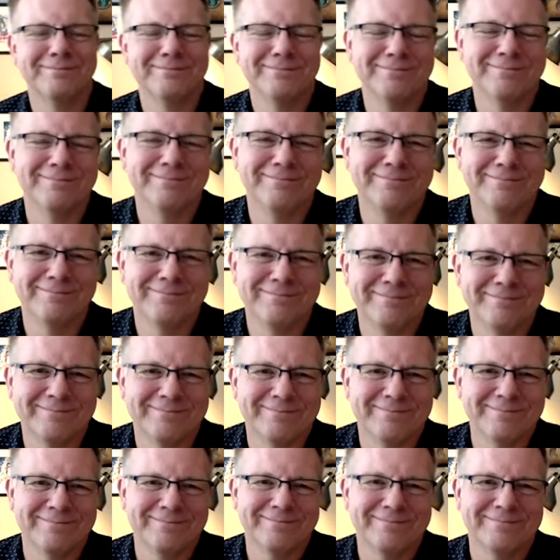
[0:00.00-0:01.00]

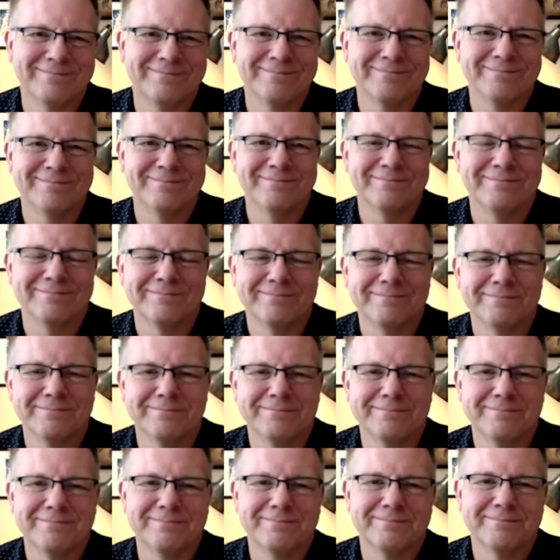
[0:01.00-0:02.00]

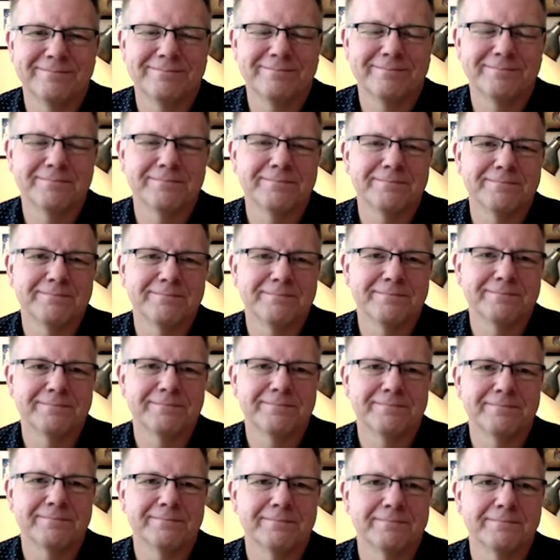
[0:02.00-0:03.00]

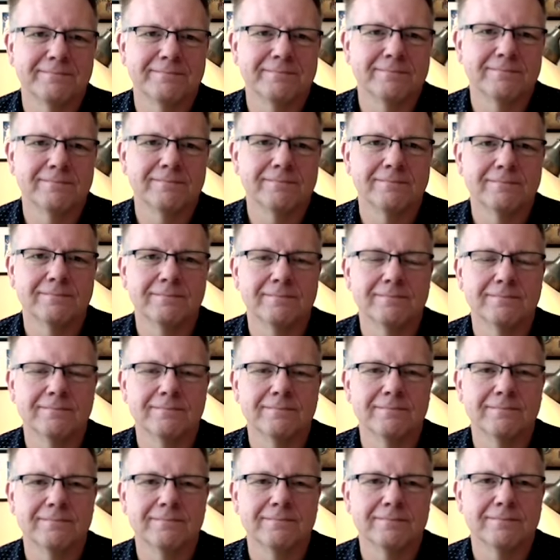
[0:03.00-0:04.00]

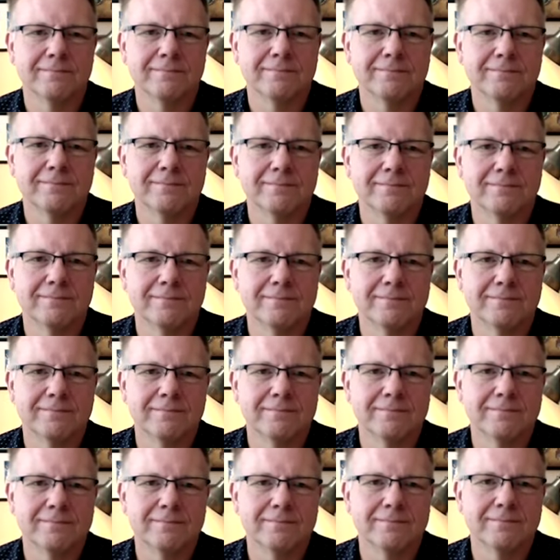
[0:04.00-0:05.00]

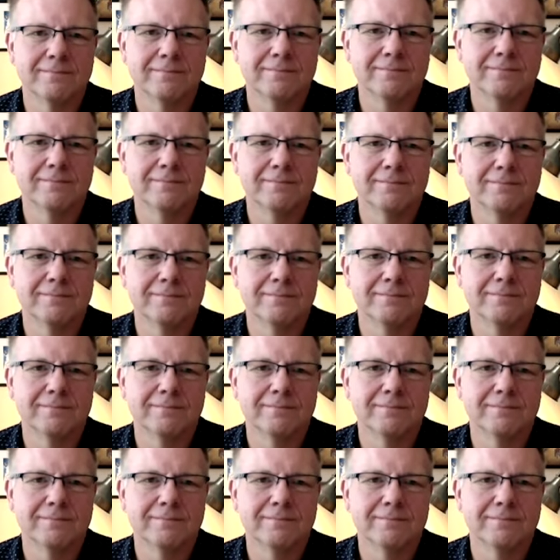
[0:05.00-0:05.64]
[no speech]